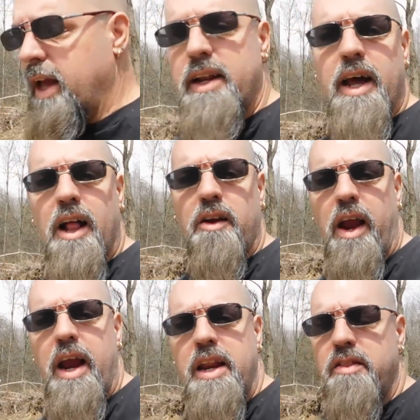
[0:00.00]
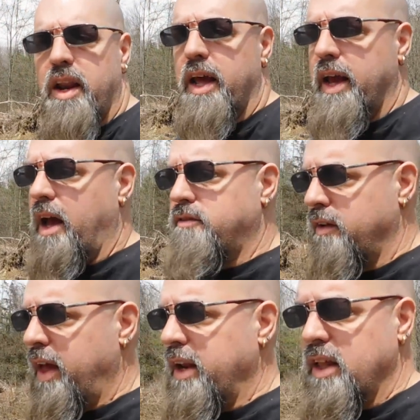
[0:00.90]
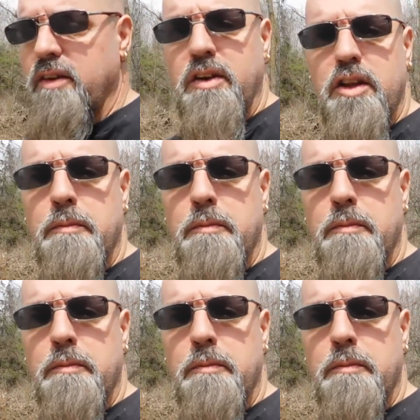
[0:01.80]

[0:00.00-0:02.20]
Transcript: that dollar eighty that I got for that and giving it